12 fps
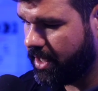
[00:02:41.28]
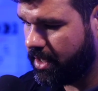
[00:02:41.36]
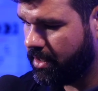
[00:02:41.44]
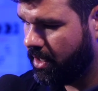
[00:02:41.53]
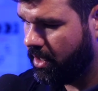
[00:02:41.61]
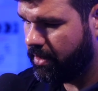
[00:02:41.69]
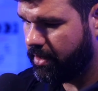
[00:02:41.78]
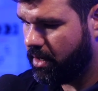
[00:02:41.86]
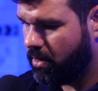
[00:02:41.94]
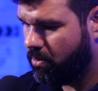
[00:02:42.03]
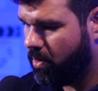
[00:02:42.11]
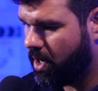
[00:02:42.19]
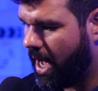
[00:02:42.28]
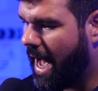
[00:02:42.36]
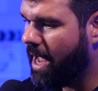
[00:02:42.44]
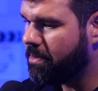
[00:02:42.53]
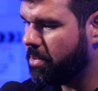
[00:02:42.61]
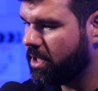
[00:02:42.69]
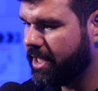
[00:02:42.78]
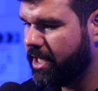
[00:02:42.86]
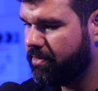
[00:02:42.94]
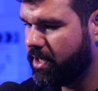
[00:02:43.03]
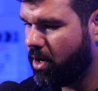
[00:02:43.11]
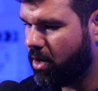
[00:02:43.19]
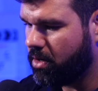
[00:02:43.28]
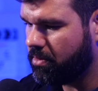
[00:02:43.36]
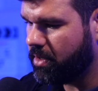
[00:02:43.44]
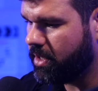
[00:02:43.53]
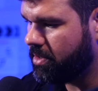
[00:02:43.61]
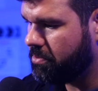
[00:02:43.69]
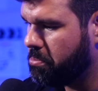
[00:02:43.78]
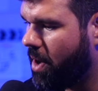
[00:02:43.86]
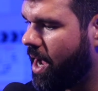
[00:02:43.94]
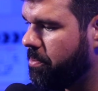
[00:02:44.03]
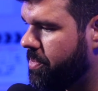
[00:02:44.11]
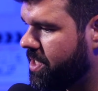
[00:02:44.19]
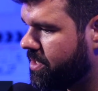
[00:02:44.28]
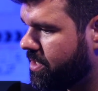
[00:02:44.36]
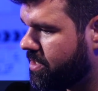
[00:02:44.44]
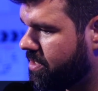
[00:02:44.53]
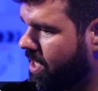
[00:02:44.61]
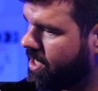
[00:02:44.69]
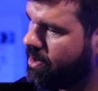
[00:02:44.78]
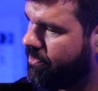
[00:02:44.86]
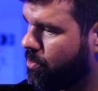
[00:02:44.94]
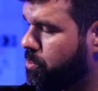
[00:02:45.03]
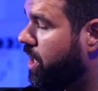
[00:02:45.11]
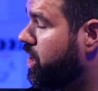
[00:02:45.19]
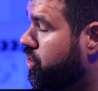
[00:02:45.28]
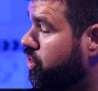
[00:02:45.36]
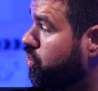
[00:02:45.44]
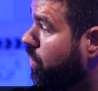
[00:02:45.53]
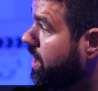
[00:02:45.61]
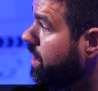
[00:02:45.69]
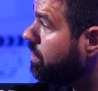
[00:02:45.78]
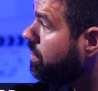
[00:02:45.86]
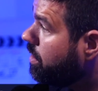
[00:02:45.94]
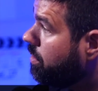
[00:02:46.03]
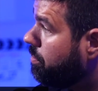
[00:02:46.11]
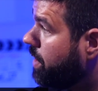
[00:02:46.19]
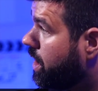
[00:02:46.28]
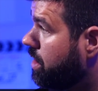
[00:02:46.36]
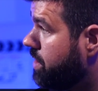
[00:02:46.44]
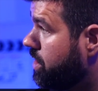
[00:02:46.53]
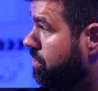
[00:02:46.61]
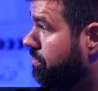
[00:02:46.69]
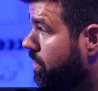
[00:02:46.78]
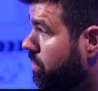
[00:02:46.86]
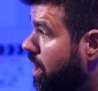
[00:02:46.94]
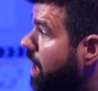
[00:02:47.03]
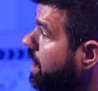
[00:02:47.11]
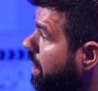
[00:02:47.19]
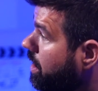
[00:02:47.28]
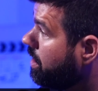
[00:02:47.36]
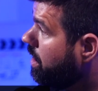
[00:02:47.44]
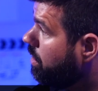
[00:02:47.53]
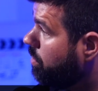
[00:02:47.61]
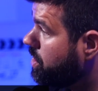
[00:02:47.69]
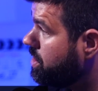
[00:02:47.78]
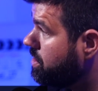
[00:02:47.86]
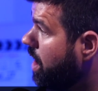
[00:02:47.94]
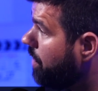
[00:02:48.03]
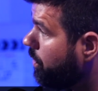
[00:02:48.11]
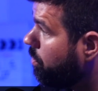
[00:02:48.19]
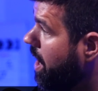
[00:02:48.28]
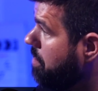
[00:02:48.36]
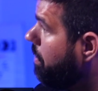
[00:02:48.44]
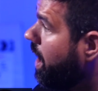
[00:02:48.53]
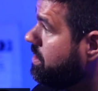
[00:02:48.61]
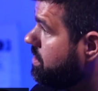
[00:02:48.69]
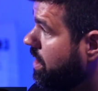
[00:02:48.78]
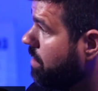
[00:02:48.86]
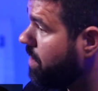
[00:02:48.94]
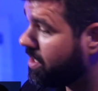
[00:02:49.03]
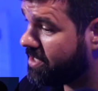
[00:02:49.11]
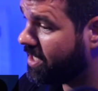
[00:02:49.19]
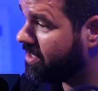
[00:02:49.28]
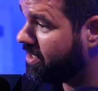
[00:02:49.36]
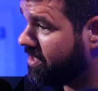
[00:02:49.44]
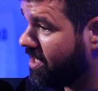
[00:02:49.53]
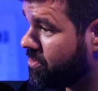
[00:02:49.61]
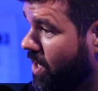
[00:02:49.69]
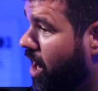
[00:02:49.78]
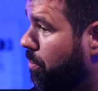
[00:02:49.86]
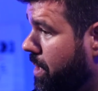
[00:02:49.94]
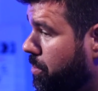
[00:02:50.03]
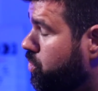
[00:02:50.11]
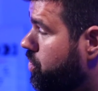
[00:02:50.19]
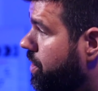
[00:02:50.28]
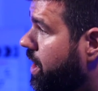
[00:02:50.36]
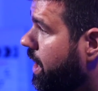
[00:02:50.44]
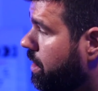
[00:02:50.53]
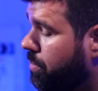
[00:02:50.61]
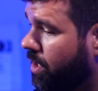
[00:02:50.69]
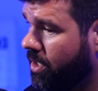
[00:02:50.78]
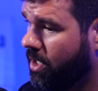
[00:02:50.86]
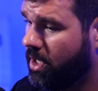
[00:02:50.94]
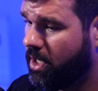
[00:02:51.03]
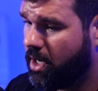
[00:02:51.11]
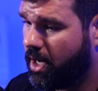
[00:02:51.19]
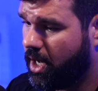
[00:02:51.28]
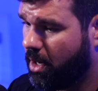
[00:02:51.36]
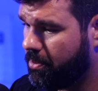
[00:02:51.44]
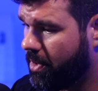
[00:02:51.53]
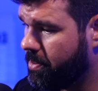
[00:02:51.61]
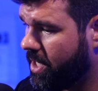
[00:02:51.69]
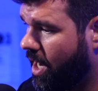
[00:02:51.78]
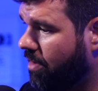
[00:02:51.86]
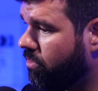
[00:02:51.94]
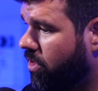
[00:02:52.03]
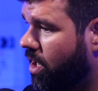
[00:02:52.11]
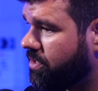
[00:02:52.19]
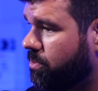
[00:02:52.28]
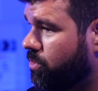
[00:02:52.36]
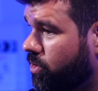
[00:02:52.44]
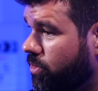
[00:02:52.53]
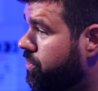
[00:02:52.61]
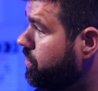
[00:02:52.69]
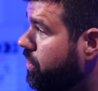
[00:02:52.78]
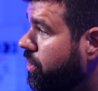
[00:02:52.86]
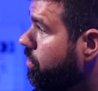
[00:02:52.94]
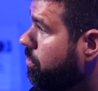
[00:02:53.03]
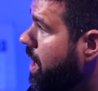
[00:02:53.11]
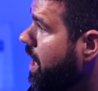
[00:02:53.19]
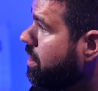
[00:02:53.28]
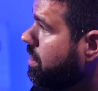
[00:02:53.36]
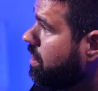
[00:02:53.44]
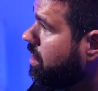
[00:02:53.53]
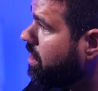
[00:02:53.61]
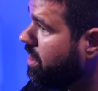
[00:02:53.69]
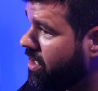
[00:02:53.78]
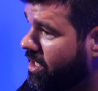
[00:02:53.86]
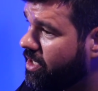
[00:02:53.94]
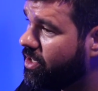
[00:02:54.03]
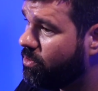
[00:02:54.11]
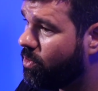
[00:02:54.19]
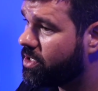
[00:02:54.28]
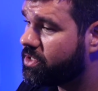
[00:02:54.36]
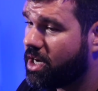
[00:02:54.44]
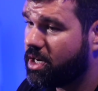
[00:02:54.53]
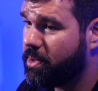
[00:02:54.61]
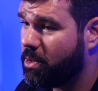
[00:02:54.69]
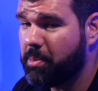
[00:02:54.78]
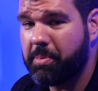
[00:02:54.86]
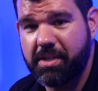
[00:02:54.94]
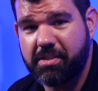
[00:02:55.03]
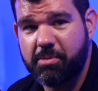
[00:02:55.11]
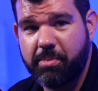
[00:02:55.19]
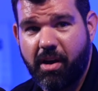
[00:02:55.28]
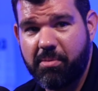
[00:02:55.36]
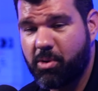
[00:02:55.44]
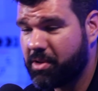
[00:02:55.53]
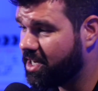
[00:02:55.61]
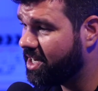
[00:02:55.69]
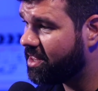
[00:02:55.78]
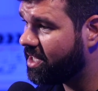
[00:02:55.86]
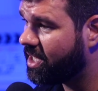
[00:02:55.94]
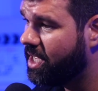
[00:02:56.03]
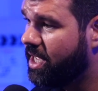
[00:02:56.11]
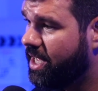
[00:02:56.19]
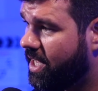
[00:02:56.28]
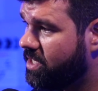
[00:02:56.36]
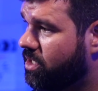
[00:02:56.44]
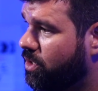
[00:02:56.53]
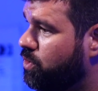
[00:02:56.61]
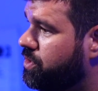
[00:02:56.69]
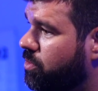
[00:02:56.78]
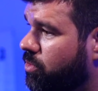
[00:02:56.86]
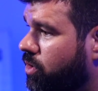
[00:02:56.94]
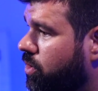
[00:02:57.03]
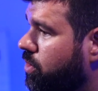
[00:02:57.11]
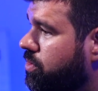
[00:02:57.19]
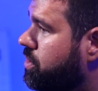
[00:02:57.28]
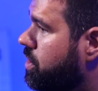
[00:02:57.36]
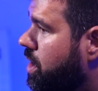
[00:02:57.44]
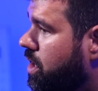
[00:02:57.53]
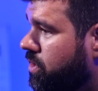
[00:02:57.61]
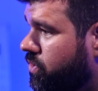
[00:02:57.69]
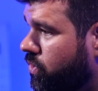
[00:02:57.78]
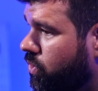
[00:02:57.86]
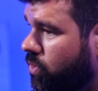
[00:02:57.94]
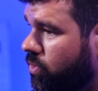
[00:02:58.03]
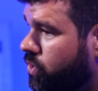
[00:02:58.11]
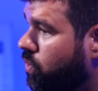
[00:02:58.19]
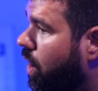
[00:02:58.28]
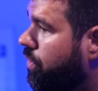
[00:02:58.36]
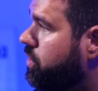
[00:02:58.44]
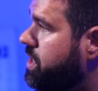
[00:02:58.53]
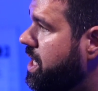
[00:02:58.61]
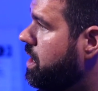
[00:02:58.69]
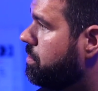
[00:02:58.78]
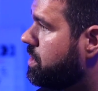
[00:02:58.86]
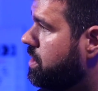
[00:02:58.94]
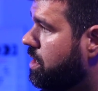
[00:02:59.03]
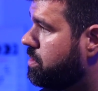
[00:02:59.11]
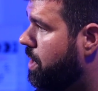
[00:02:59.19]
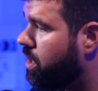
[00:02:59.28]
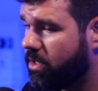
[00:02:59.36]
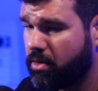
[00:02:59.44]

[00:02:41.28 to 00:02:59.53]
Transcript: and you know what I believe in, in my business is that everybody should join it mm-hmm. because they should feel lucky, which is not the right mindset. I'm not saying that that's how people should think, but um, I mean, I've lost some recruits to you, Matt. Yeah. And, and you want to talk about what pisses me off more than anything is losing recruits. To, yeah. to other teams. Yeah. It doesn't matter.